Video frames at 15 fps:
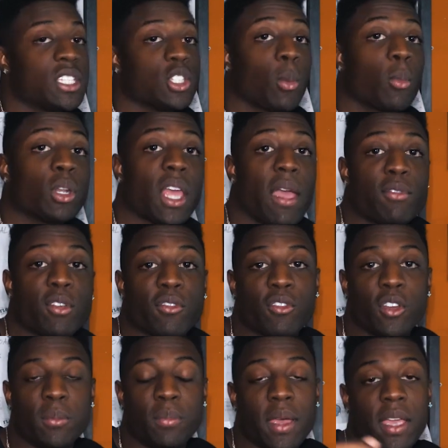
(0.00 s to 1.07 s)
it. So I'm gonna have your
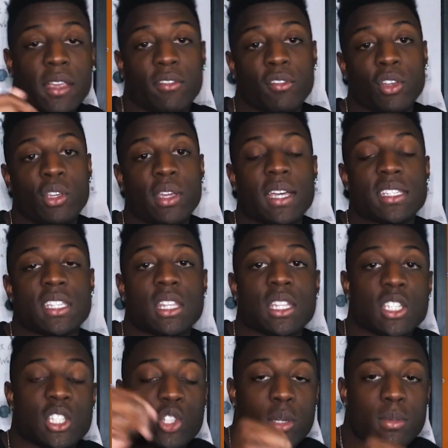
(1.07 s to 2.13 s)
free pack for you guys in
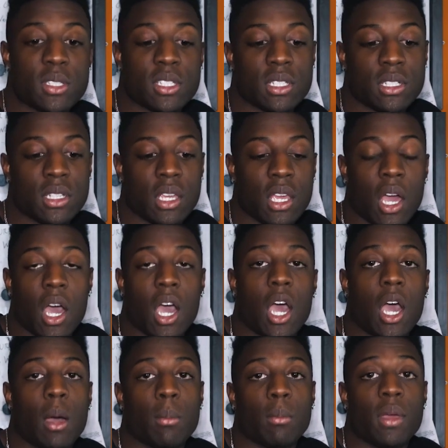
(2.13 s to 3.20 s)
the description.
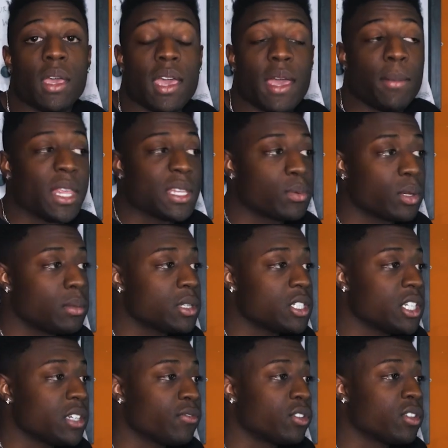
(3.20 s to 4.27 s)
But that's pretty
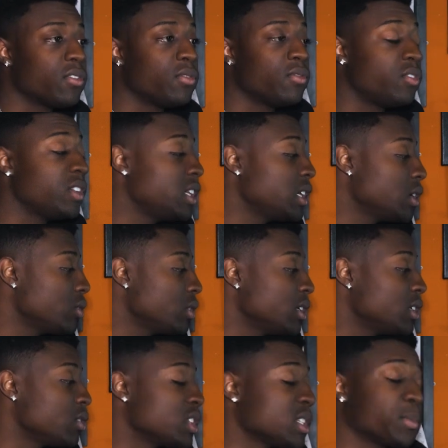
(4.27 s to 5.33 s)
much it for the video.
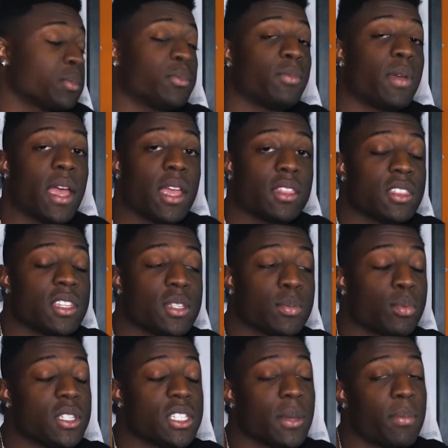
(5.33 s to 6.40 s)
You know, this
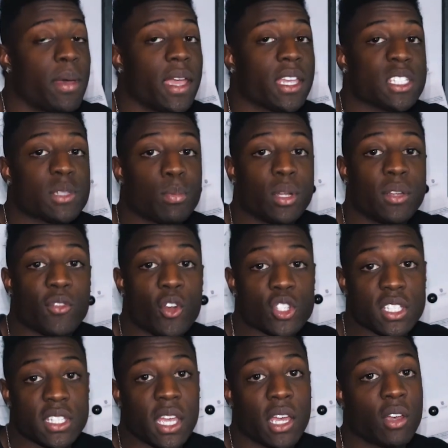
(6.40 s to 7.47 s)
preset pack is pretty
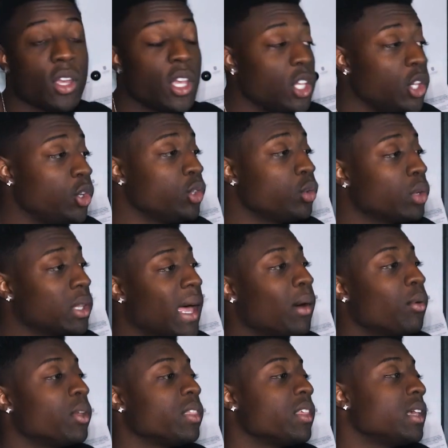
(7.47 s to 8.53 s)
versatile. You can do a
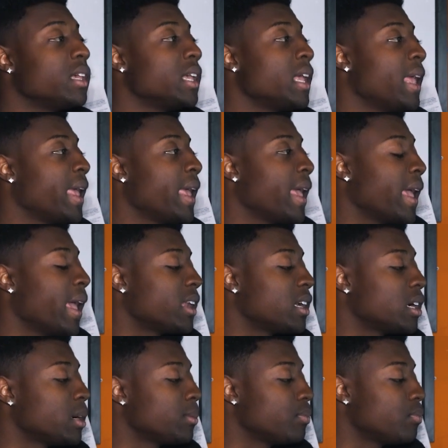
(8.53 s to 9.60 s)
lot with it.
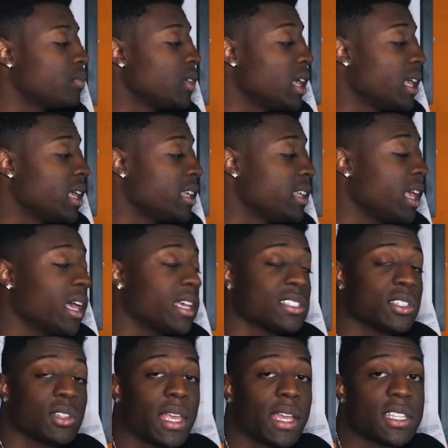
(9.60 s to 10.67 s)
And yeah,
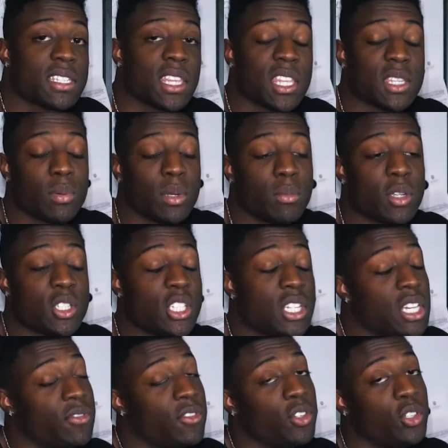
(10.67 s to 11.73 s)
so like I said, that's pretty much
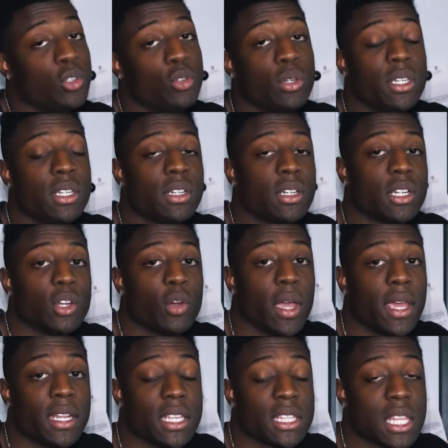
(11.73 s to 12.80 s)
it. If you're new here, go
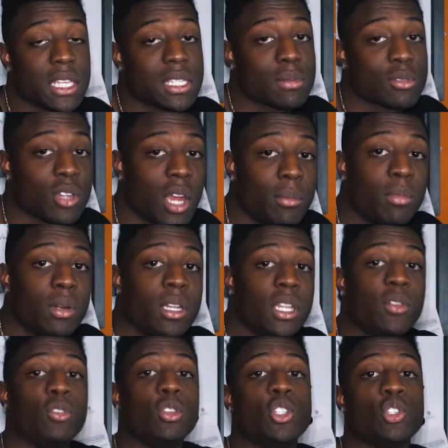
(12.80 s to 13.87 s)
ahead and hit that subscribe button.
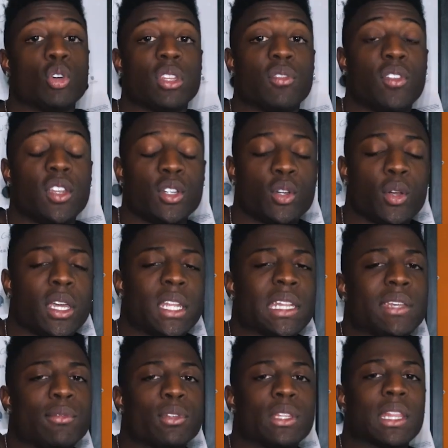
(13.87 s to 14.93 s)
If you enjoyed the video, go ahead
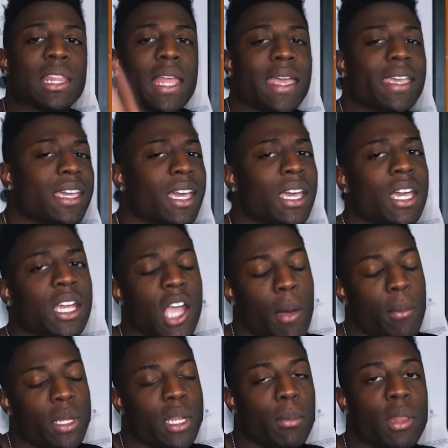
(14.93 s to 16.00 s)
and leave with a like.
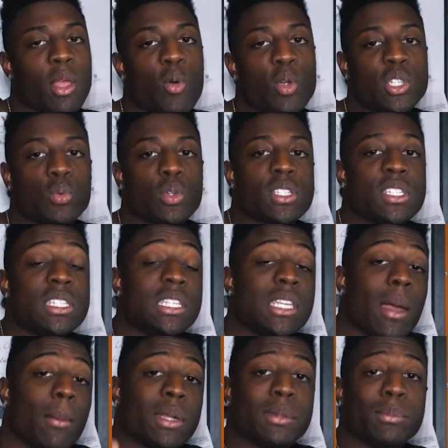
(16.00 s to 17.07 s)
Comment down below what you want to
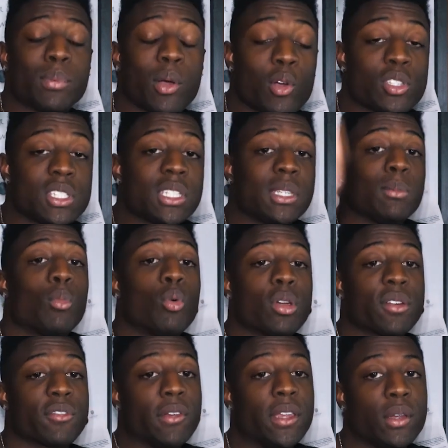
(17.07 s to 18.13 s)
see. I'm going to be posting
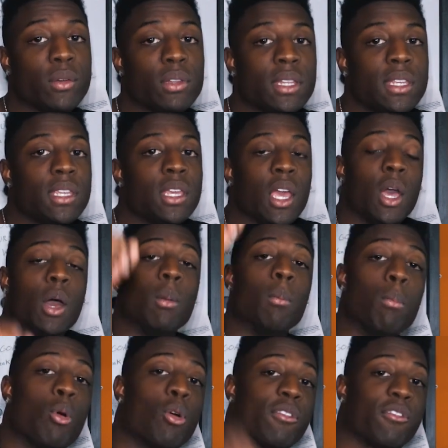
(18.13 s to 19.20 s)
more frequently,
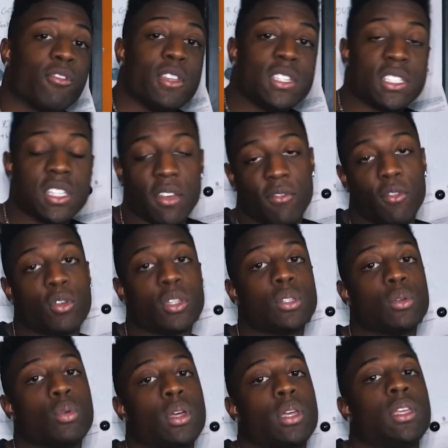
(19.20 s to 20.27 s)
more free stuff on
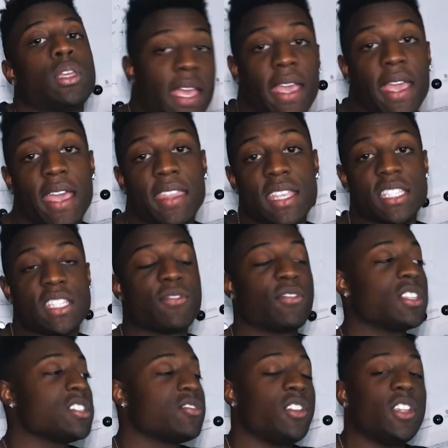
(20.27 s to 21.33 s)
the way. And that's it
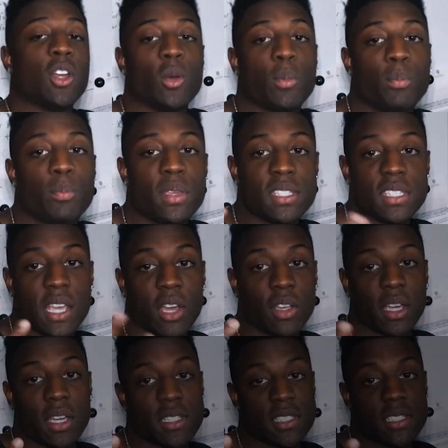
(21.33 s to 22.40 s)
for this video. Peace out,
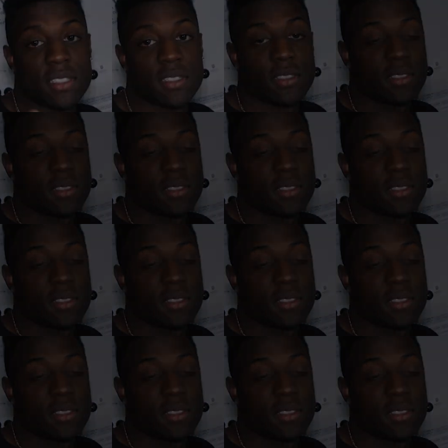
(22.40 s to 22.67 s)
guys.